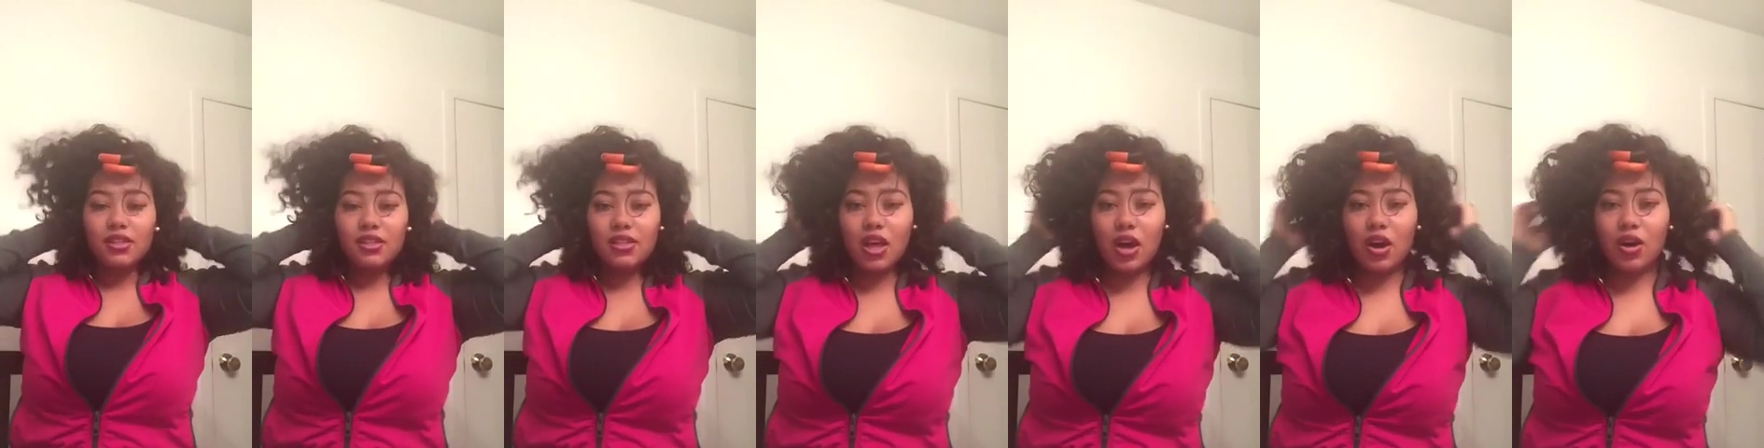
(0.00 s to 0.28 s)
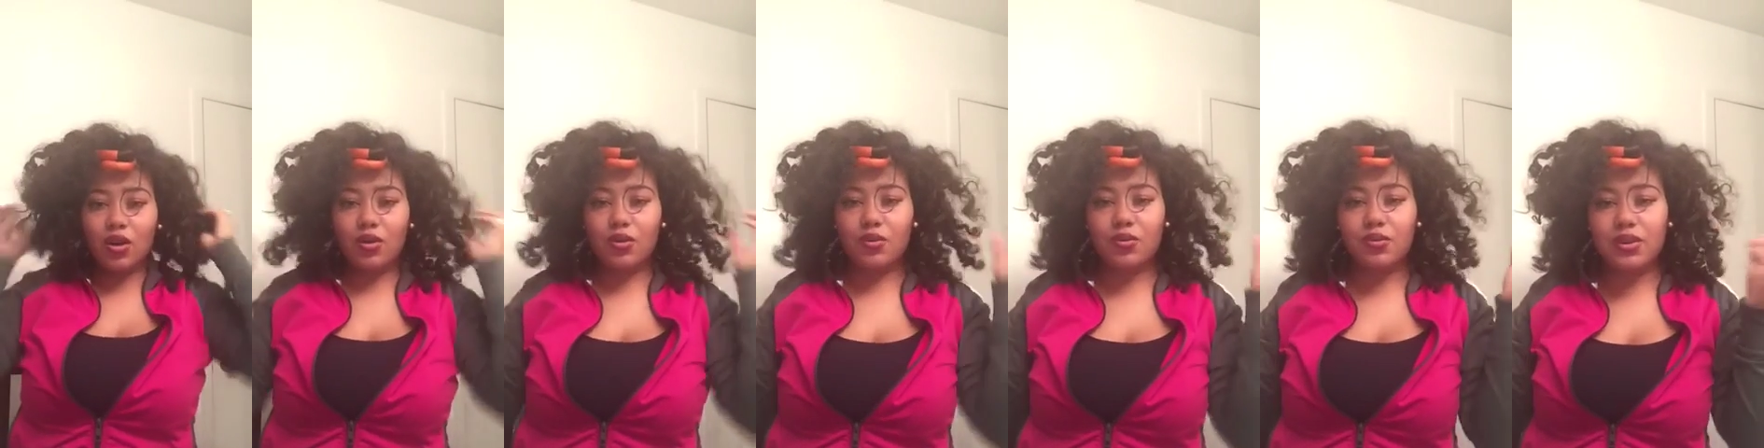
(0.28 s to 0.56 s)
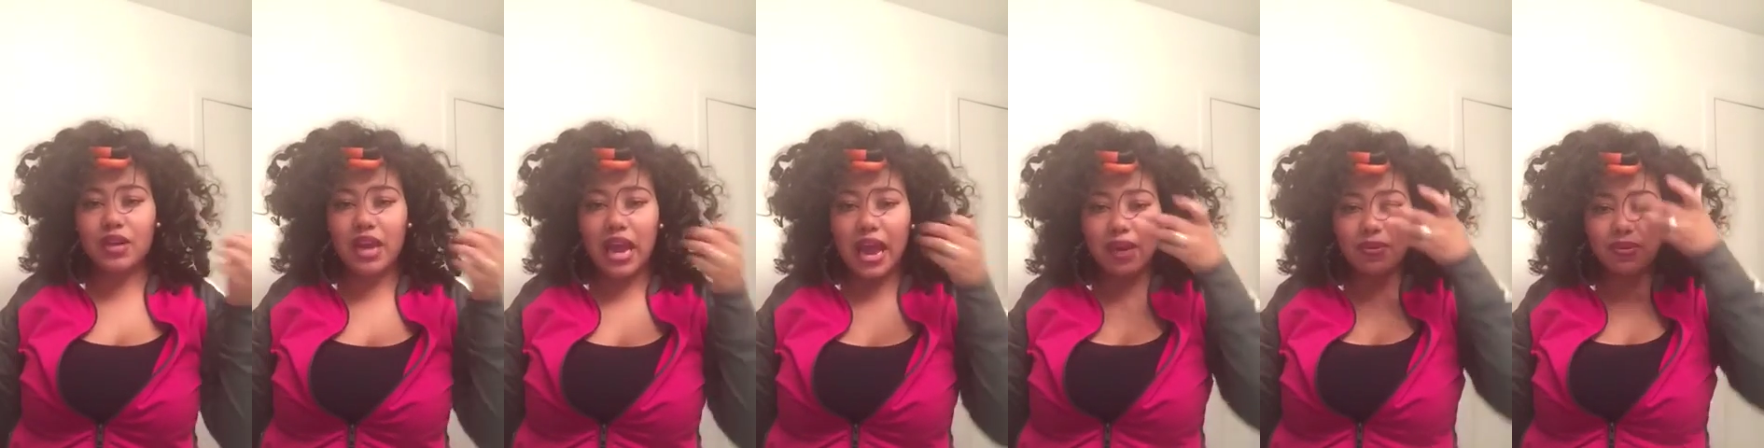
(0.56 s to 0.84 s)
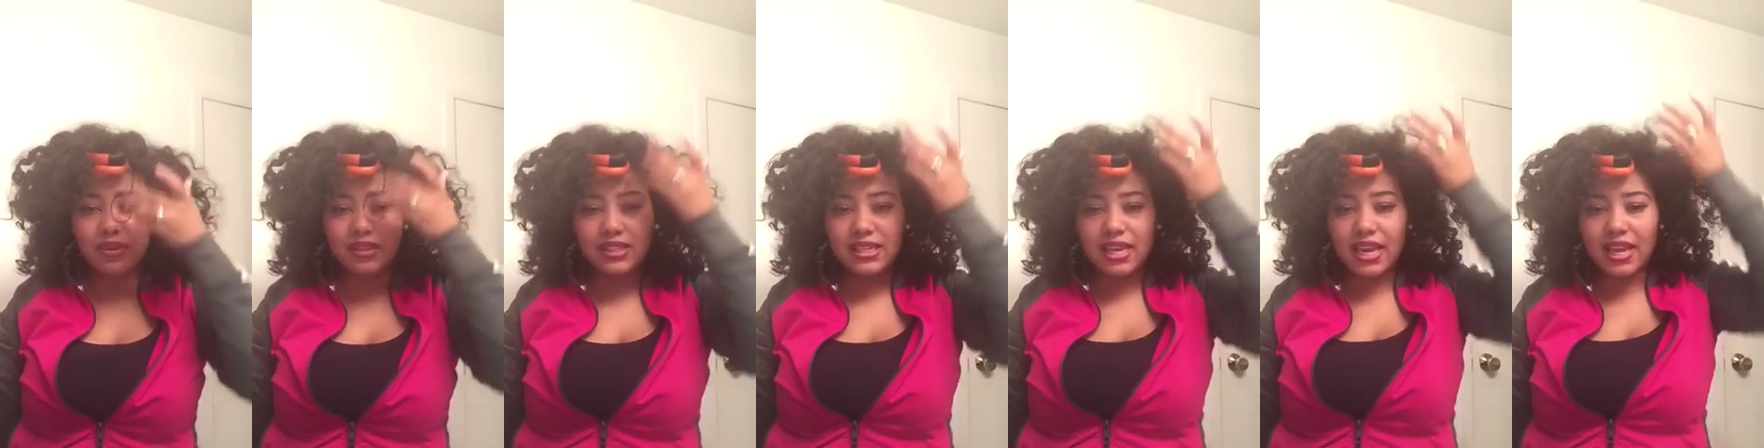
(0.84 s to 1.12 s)
So, when
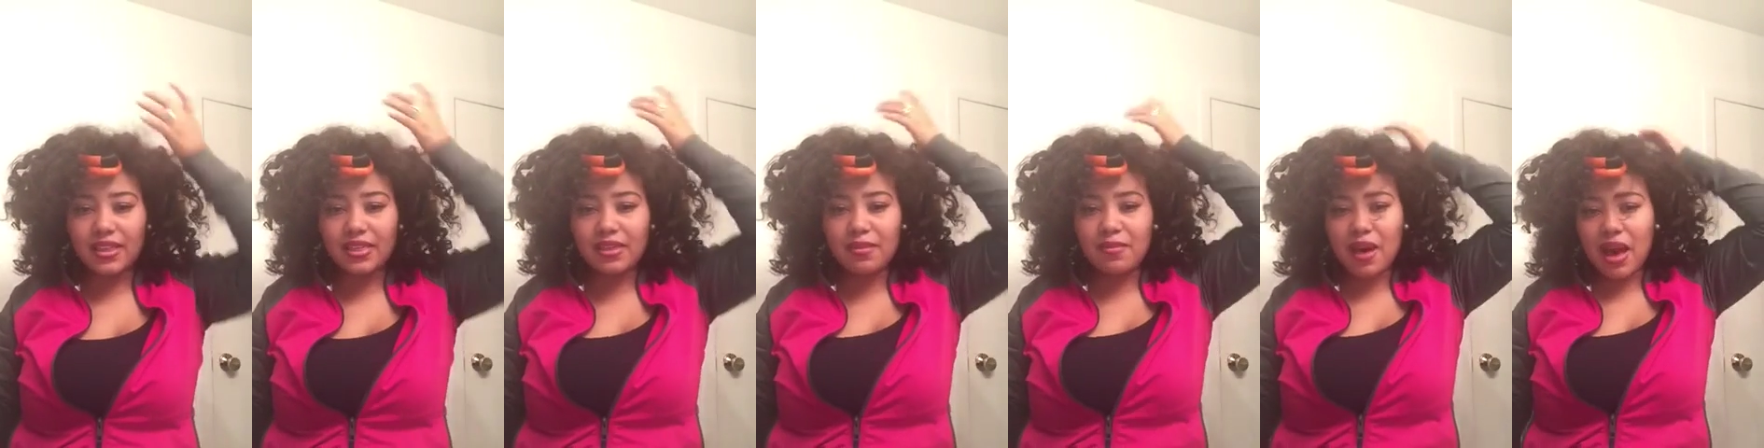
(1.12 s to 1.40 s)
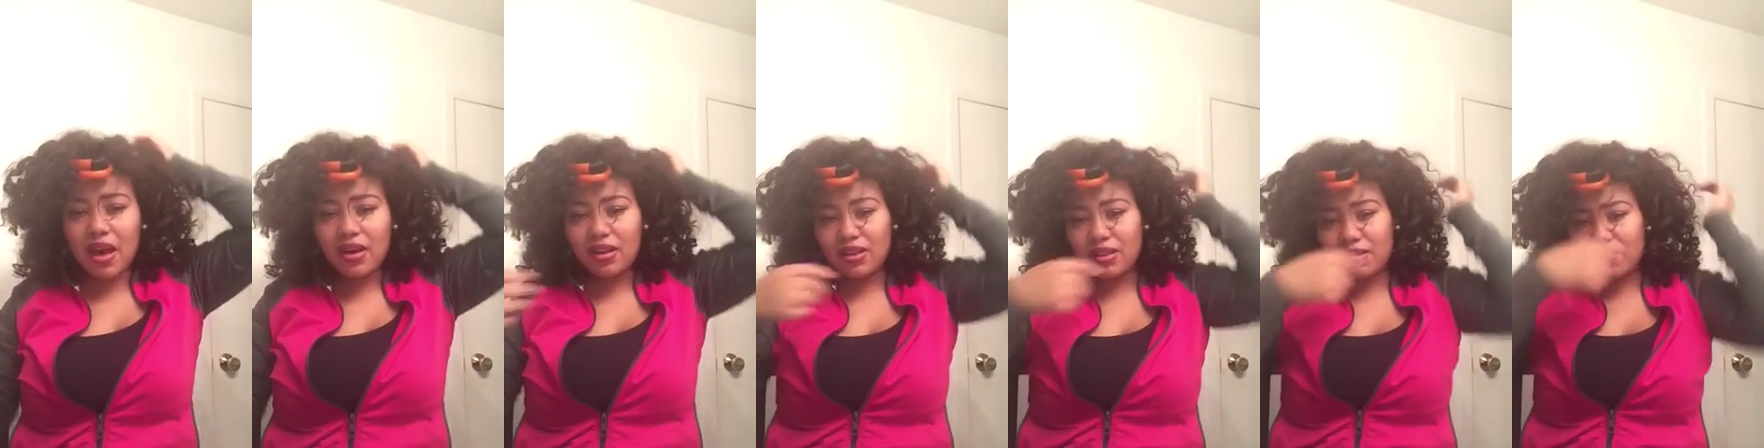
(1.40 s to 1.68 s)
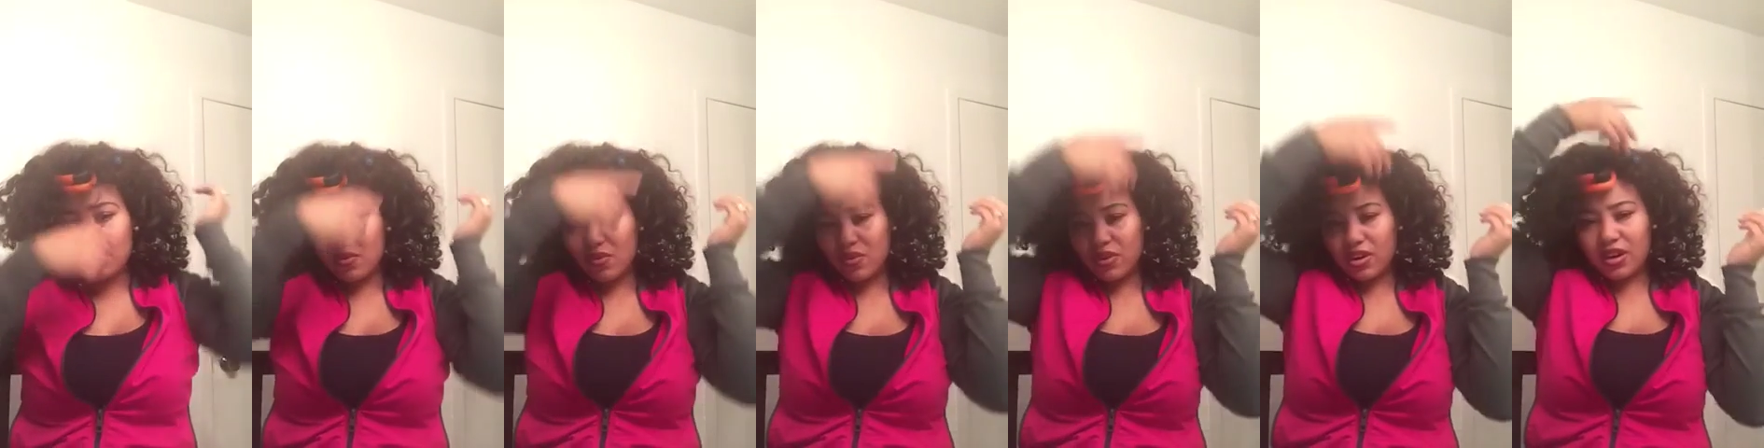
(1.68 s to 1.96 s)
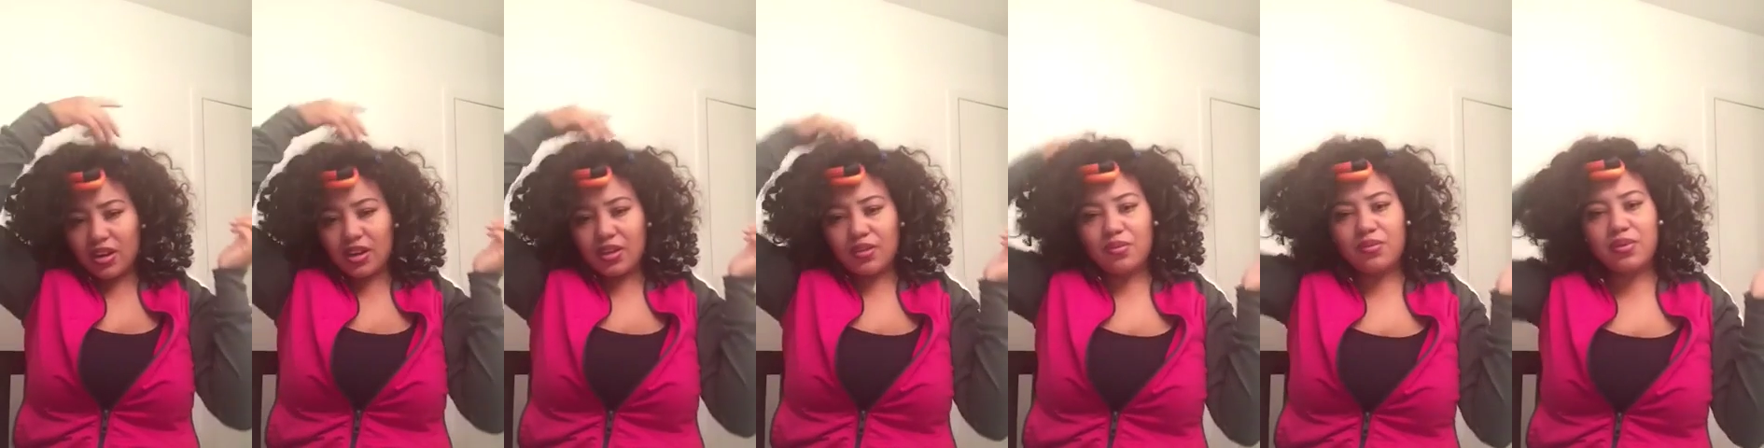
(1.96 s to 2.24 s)
I would take them out in the
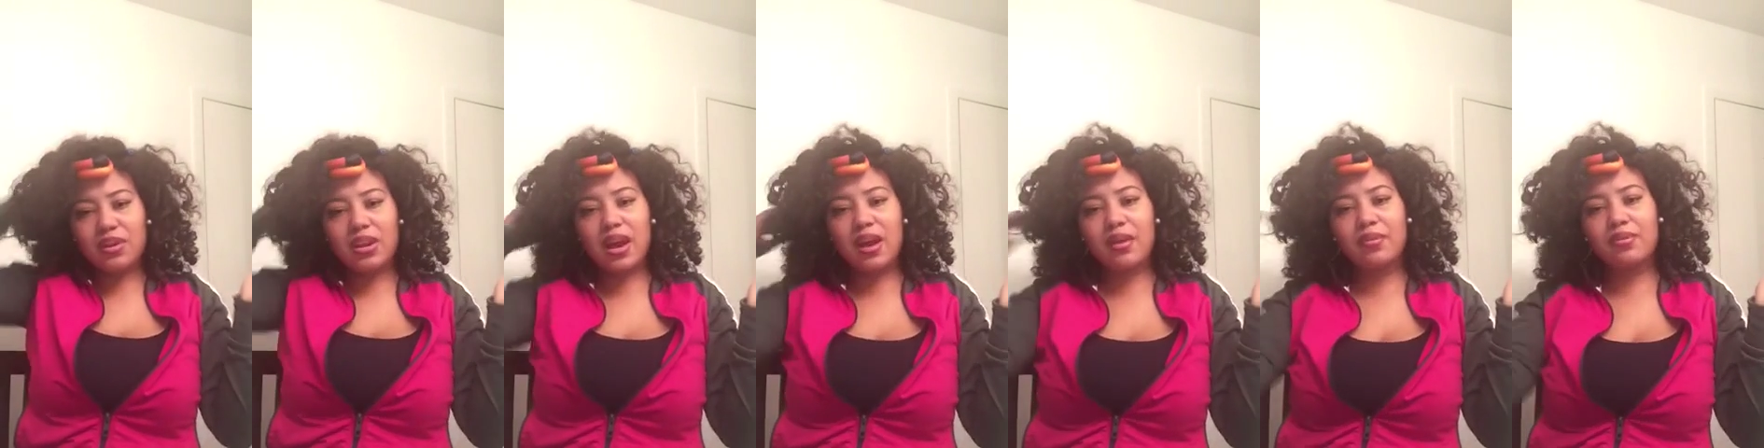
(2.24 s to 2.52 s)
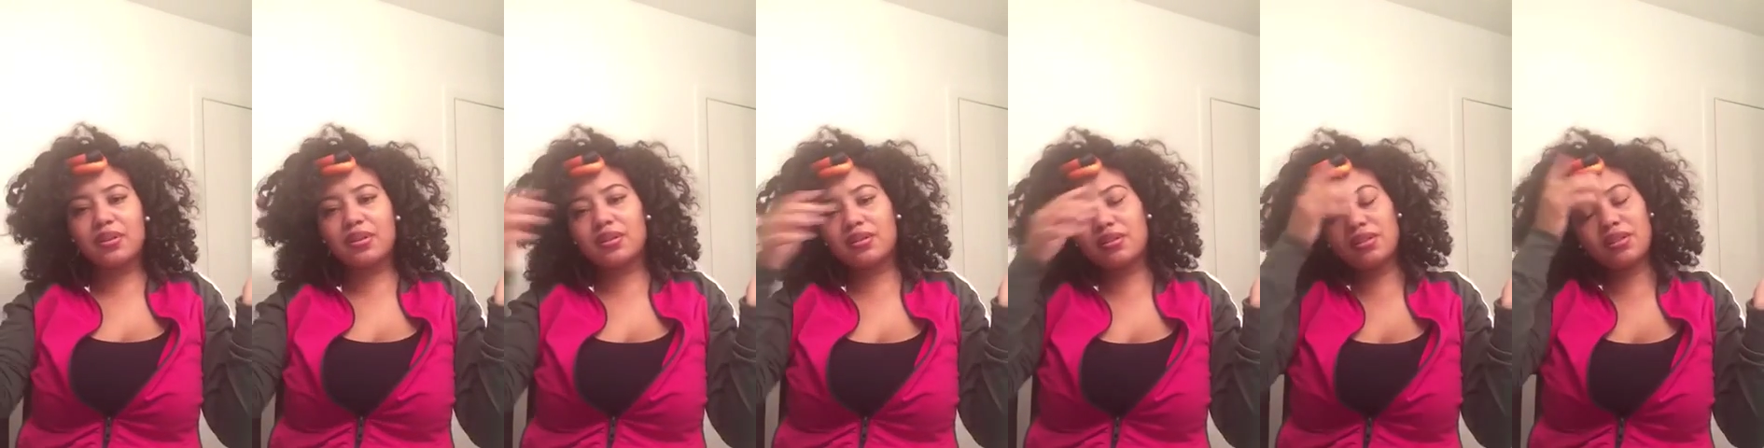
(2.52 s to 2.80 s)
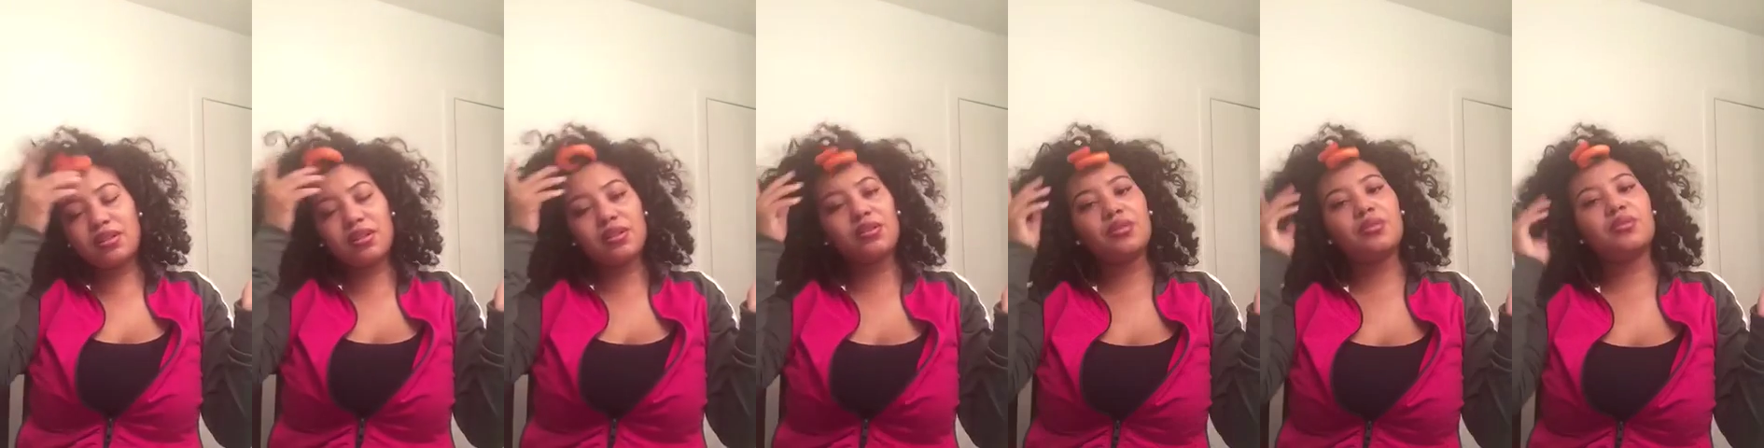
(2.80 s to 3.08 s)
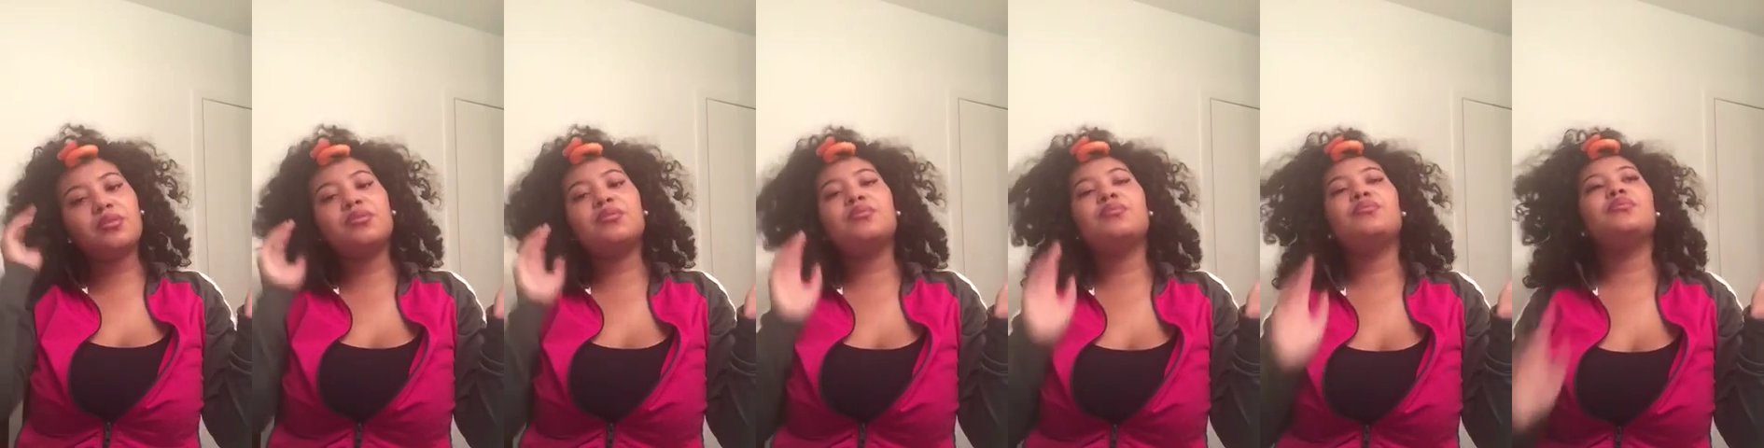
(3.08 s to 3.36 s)
morning, what I would
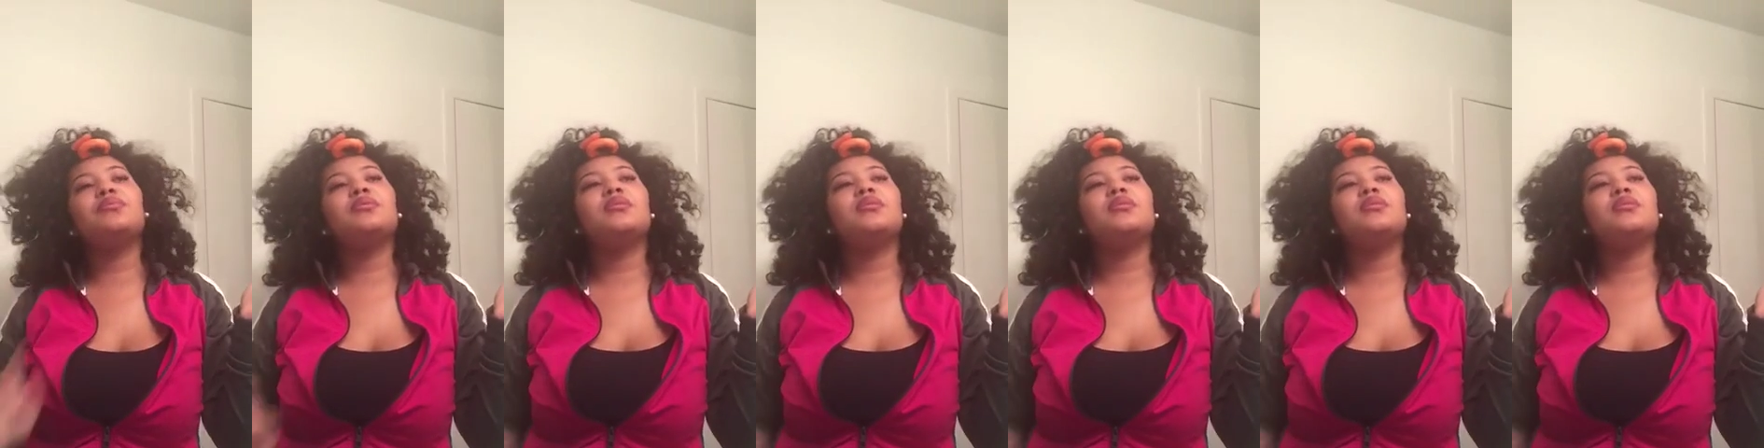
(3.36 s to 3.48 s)
do